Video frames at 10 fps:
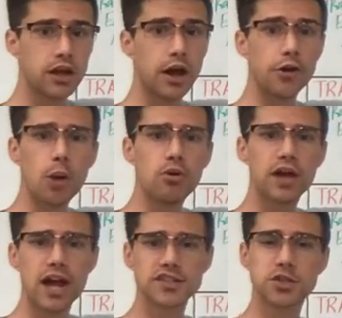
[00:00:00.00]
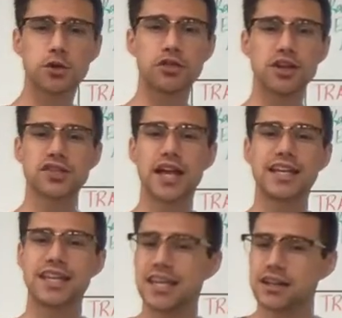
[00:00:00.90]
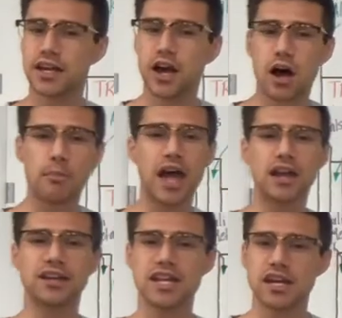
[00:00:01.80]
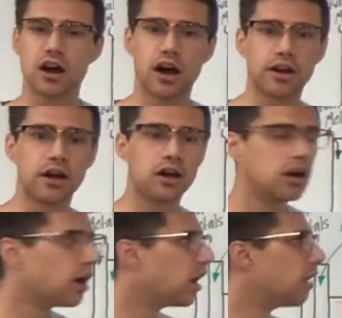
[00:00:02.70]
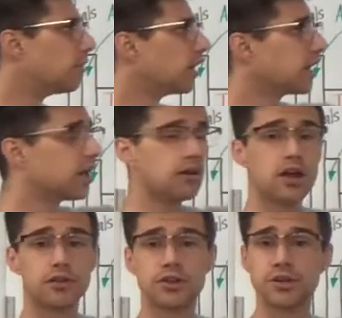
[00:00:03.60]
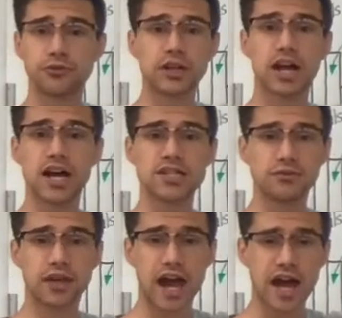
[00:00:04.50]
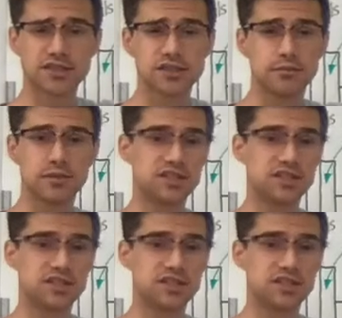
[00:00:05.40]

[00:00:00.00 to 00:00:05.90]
Now, noble gases are things like helium and neon. Again, they're different kinds of gas,